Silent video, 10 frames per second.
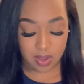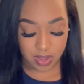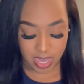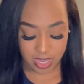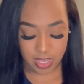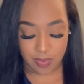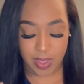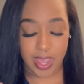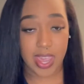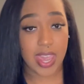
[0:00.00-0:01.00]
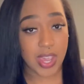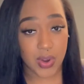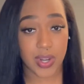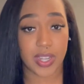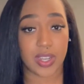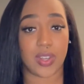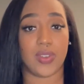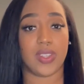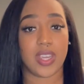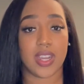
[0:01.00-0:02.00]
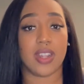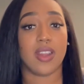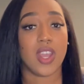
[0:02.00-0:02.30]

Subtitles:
okay, so my aortic goes here,